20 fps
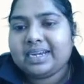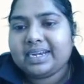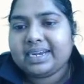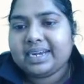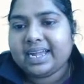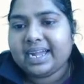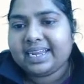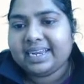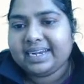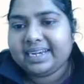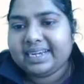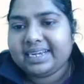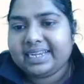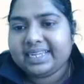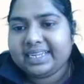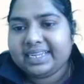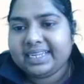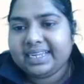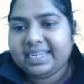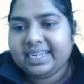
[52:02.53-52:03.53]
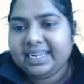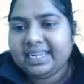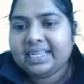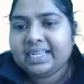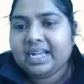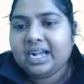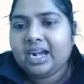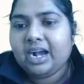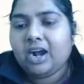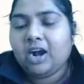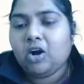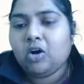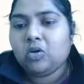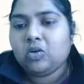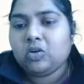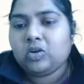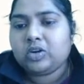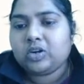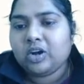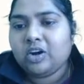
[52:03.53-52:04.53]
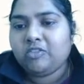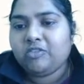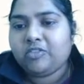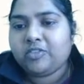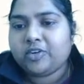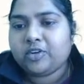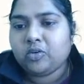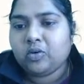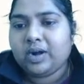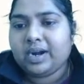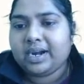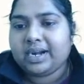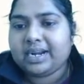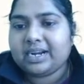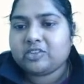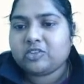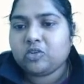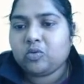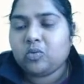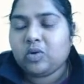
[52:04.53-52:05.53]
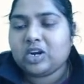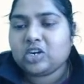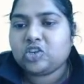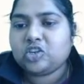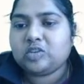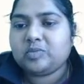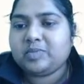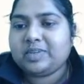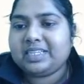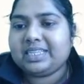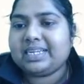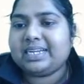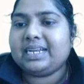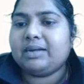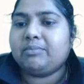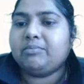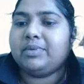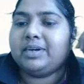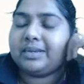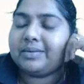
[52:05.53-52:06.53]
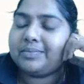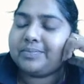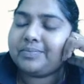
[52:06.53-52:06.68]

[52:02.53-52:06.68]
90 out of 200. So what should be the number?